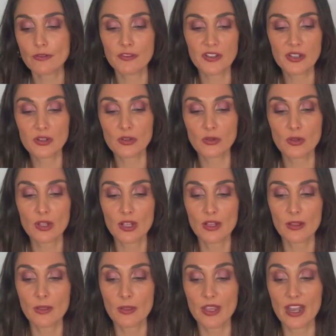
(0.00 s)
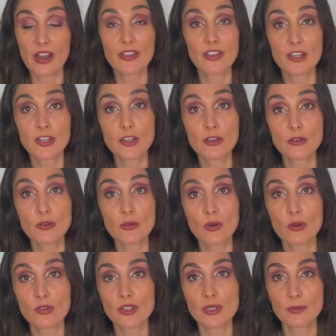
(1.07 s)
feel either you
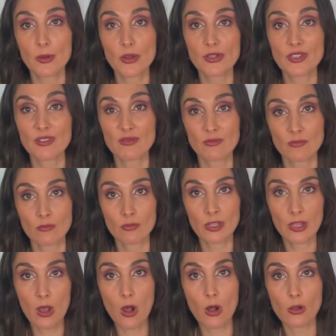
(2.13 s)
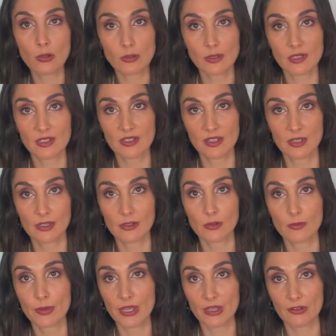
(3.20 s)
or this person withholds a little
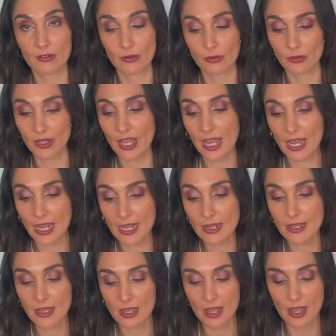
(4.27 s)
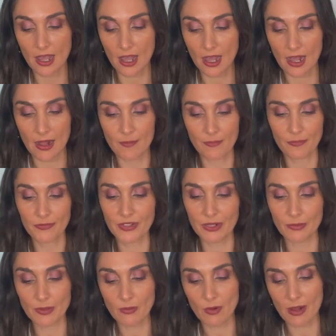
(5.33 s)
bit, okay? Tell
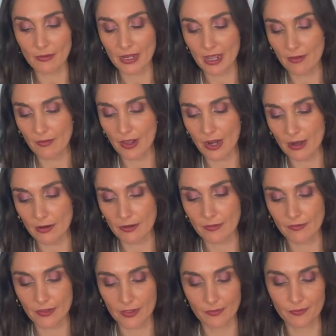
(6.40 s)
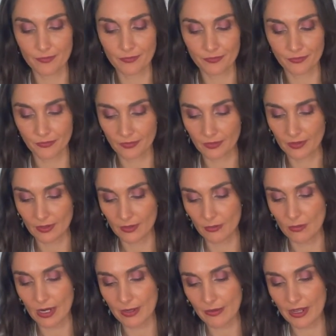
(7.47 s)
me why we have Hierophant.
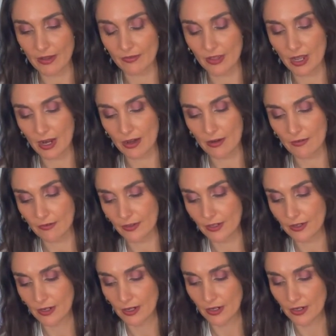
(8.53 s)
Why do we have the Hierophant?